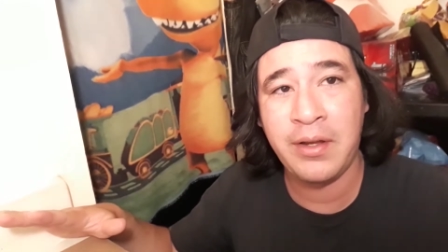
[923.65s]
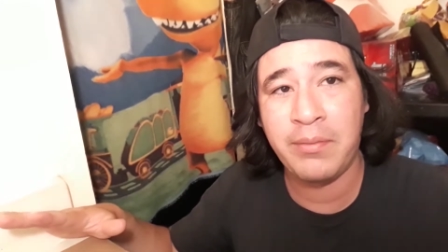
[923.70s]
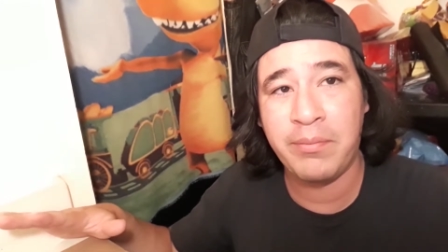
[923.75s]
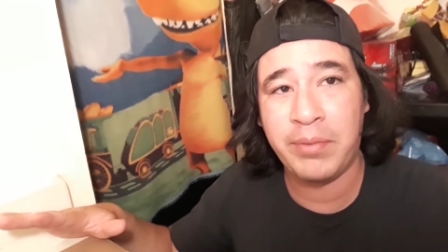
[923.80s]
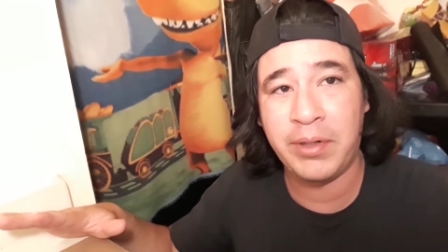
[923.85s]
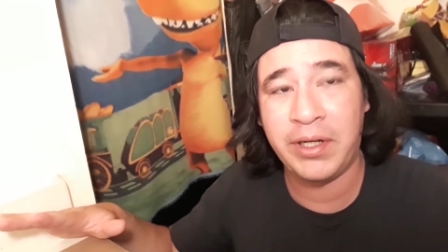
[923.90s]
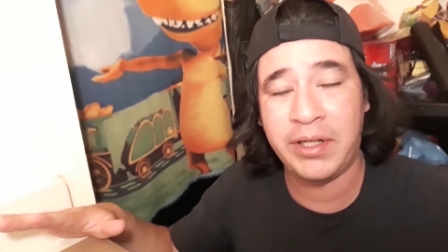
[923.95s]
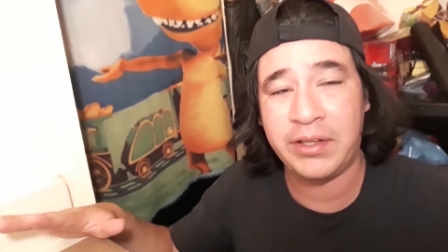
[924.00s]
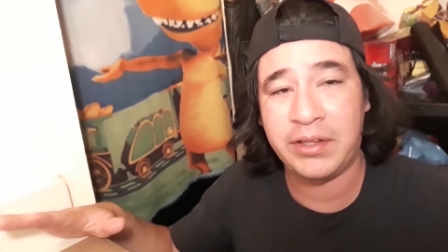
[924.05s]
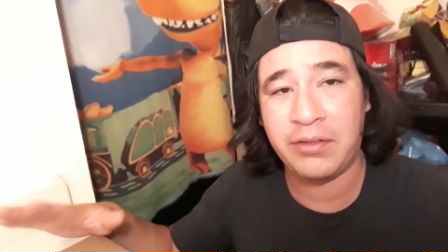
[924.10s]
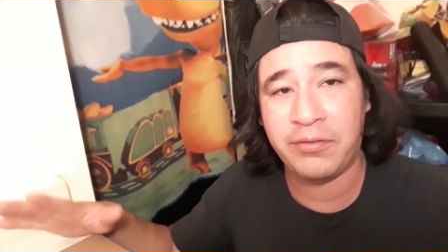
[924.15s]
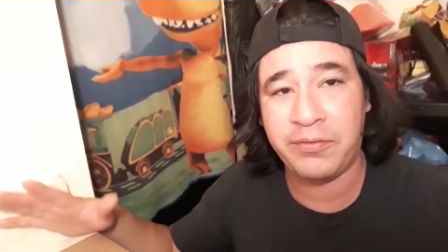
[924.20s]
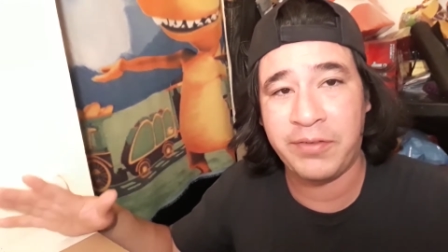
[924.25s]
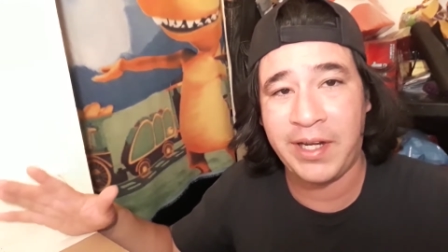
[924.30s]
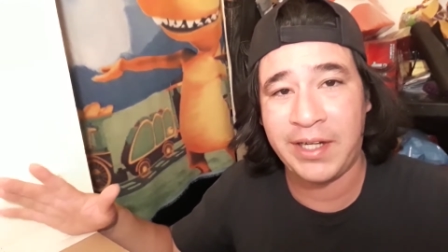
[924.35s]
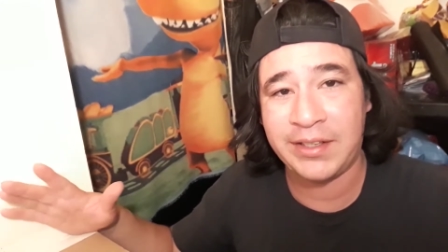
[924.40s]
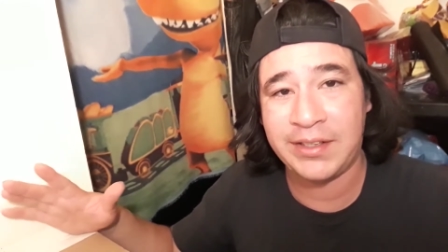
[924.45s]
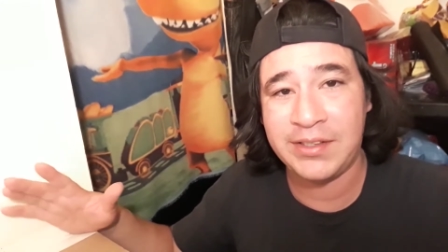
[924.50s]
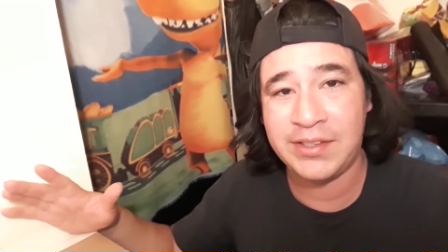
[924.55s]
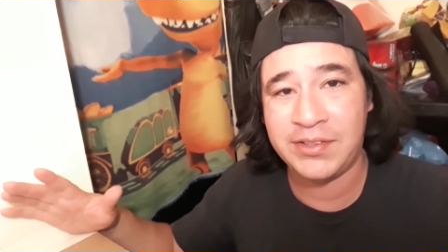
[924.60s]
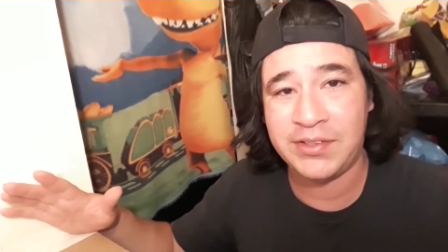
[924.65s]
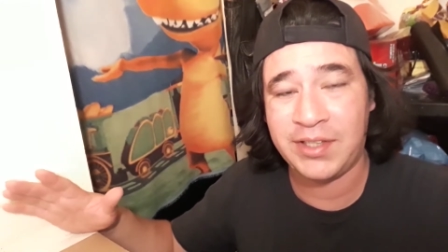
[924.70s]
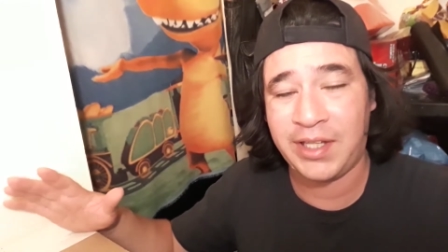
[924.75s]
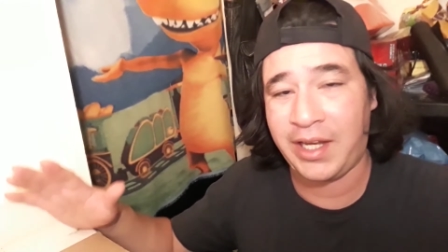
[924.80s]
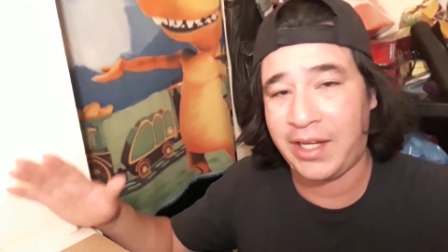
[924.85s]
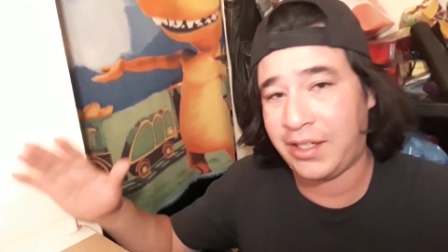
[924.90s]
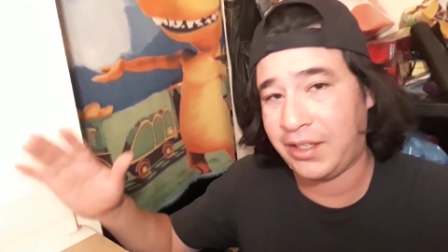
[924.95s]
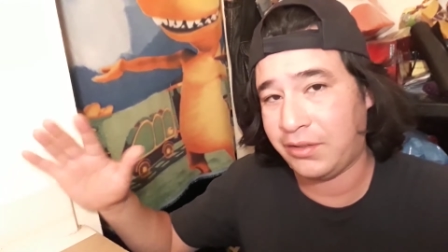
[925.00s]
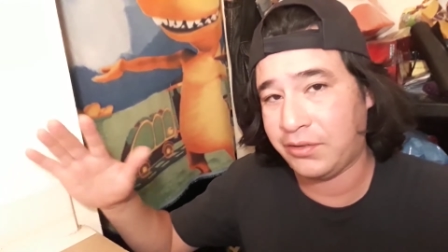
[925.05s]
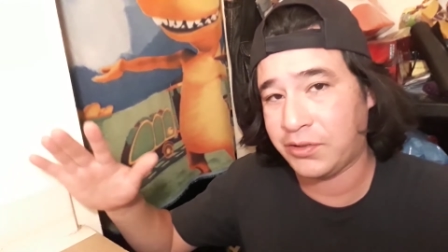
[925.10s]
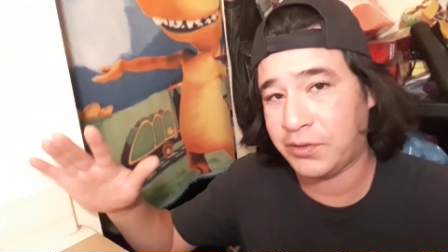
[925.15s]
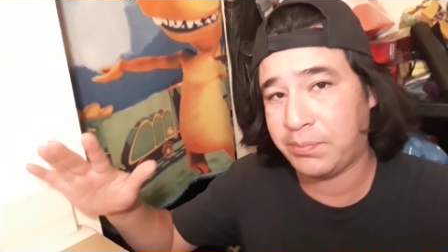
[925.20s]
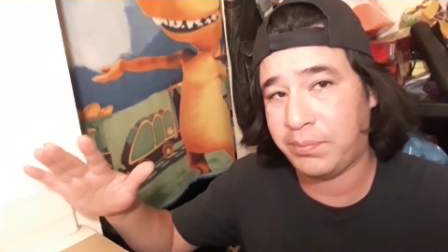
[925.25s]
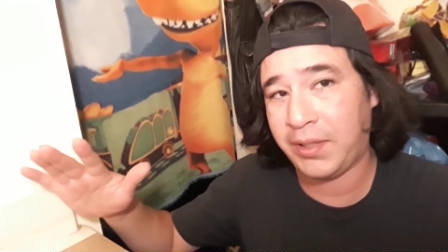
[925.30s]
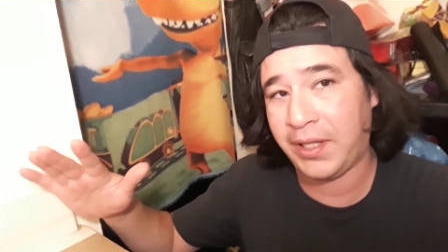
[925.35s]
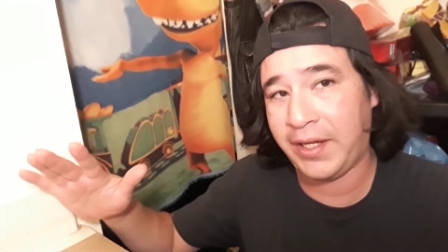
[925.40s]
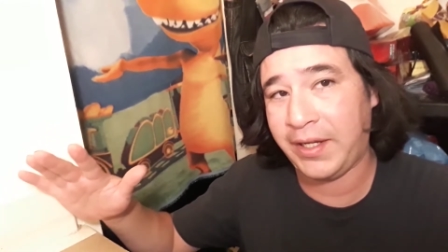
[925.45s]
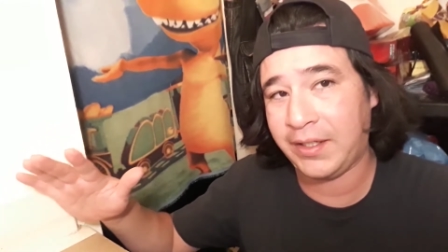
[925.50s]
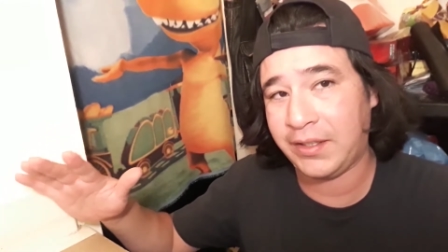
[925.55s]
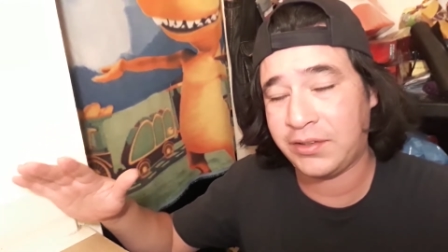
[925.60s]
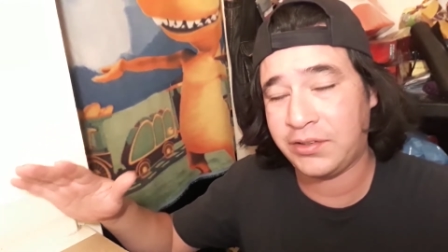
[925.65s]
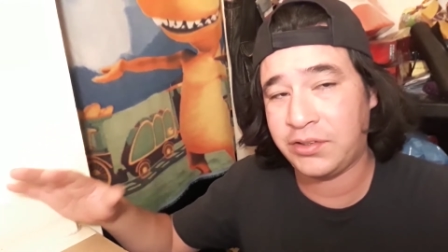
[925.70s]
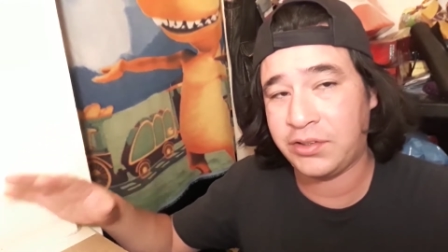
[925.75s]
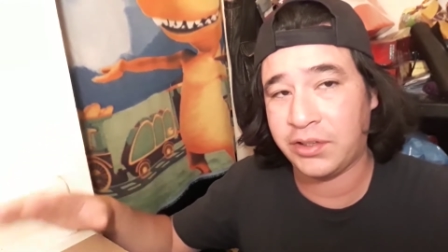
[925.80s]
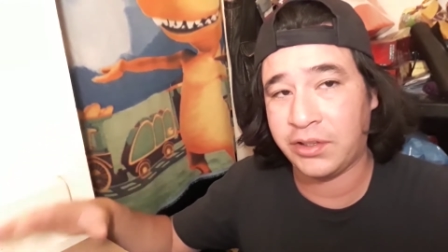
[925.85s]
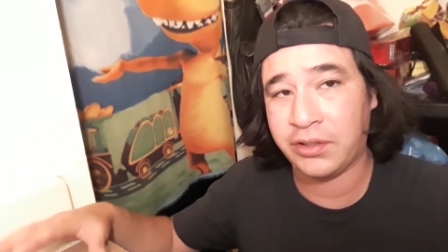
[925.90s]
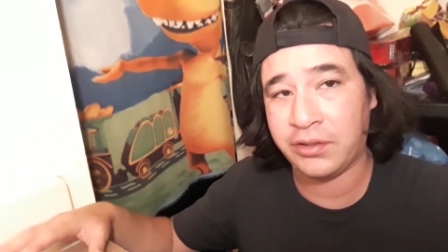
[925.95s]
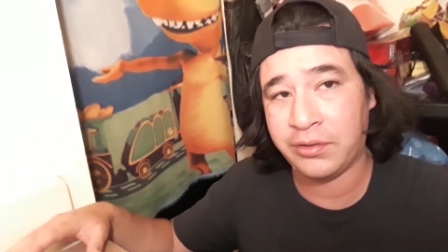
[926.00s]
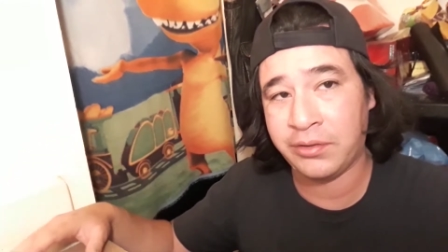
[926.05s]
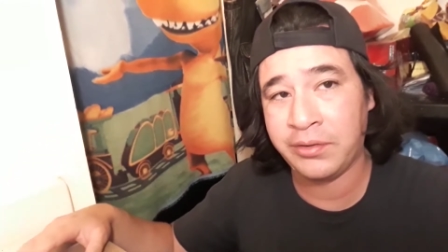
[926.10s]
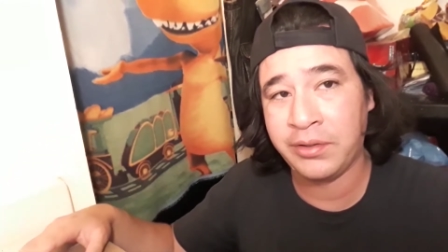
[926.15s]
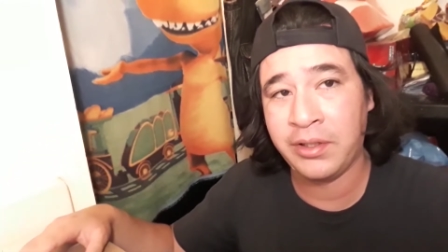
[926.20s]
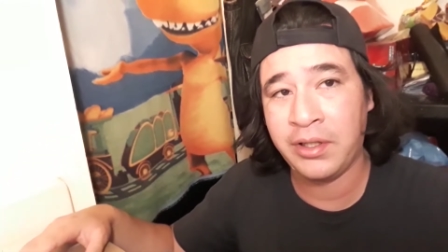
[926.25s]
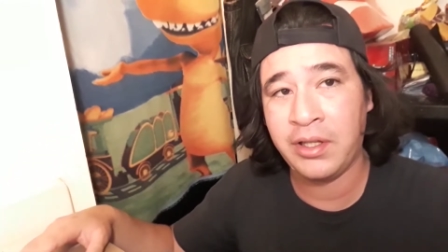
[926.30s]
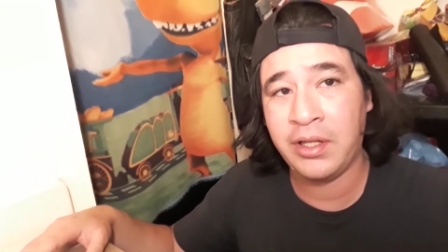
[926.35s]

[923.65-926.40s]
but the fact is that it was blank, so